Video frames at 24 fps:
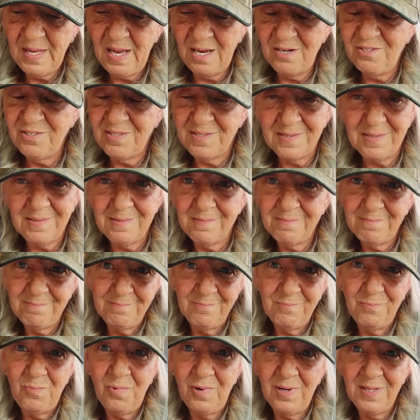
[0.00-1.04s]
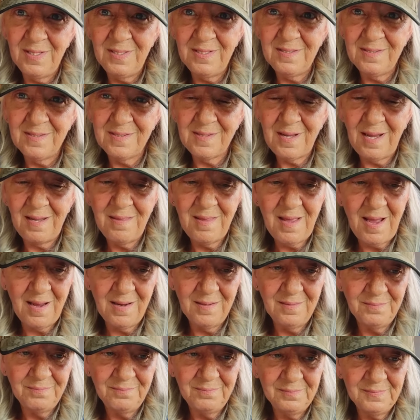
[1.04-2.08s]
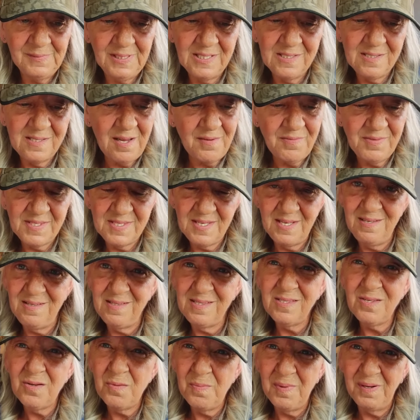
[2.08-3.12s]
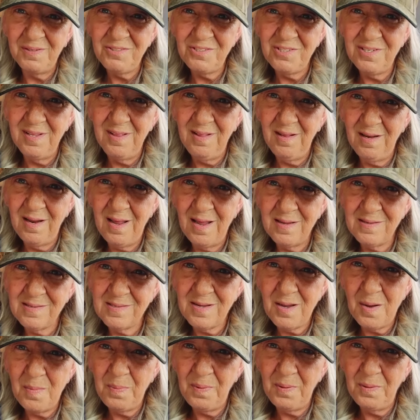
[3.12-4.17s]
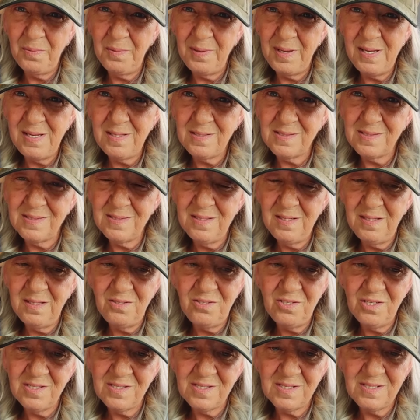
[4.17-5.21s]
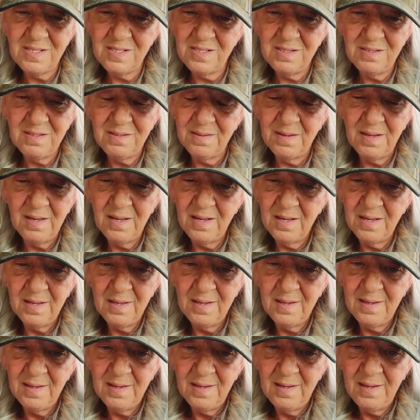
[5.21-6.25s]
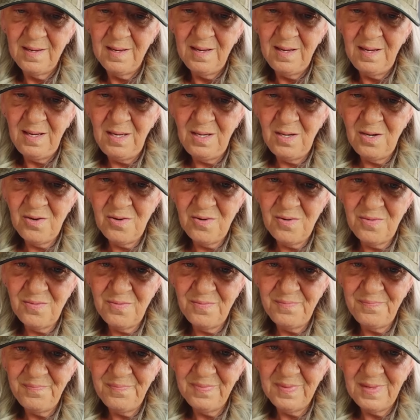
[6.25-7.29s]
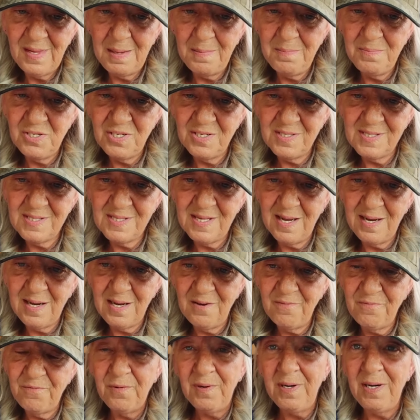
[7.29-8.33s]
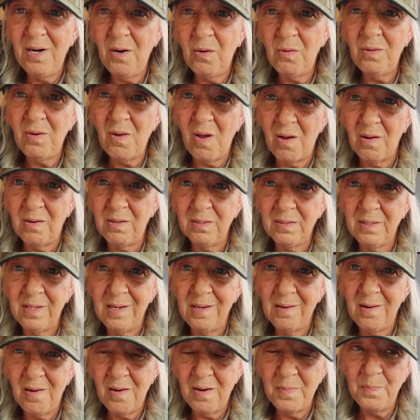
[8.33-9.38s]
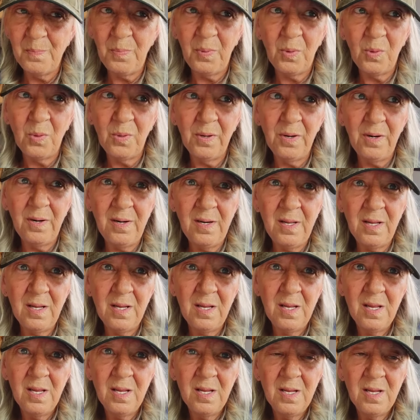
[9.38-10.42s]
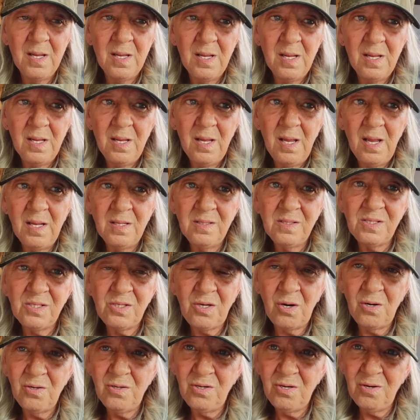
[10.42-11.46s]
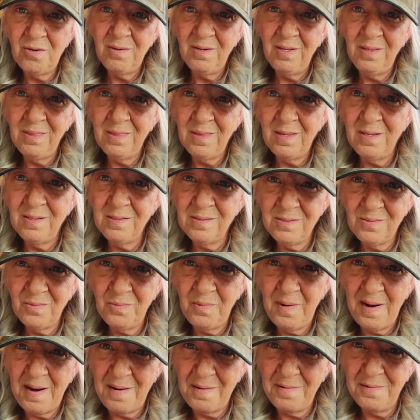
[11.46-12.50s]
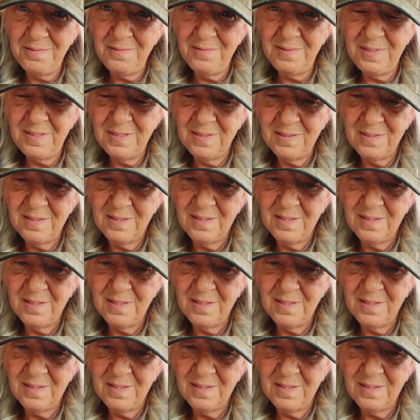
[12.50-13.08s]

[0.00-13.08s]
I just wanted to say that because I've seen so much in the last couple of weeks. And just, you know, I'm just like, if we don't all get on board and start turning things around,